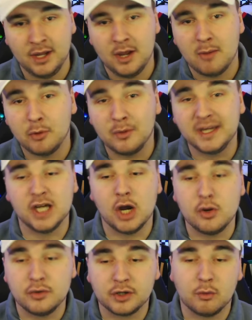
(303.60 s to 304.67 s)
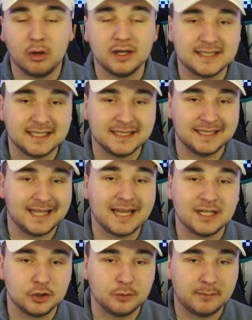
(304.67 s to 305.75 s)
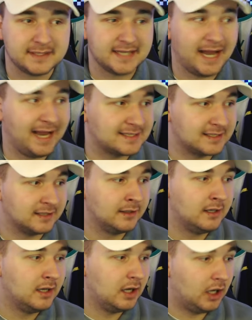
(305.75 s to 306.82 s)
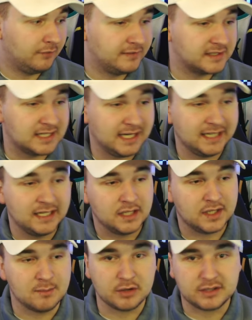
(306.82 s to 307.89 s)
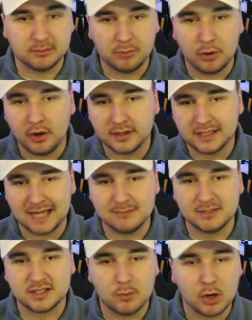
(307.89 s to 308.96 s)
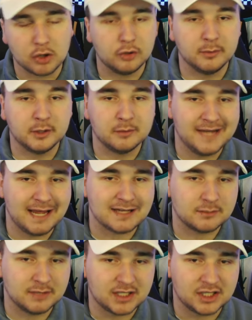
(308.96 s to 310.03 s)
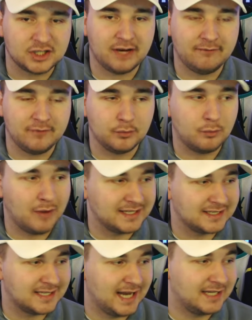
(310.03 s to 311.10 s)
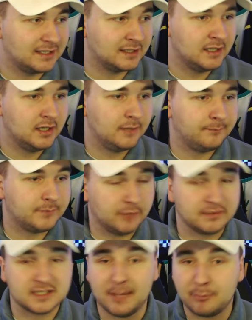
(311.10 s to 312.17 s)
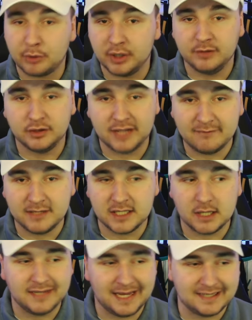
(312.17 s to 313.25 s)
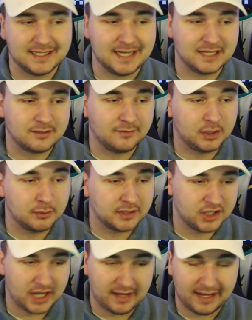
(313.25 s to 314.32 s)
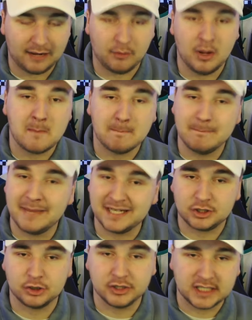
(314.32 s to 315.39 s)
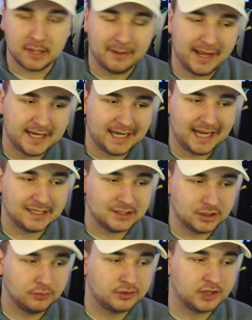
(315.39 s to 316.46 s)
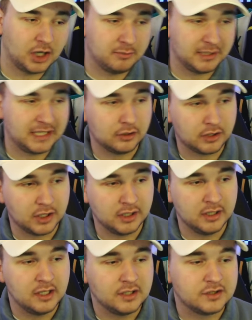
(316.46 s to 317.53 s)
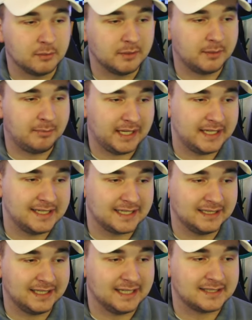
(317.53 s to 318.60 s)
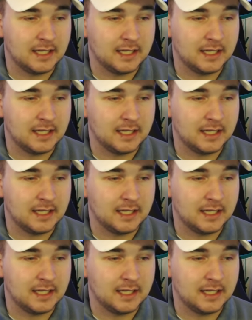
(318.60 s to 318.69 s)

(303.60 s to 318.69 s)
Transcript: But we know the quality that they do possess. And obviously, the most important game is the one coming up next, which is Sheffield Wednesday. And obviously, I previewed that video yesterday. So if you do want to check that out, make sure you go ahead and do so. But you look at some of the players in this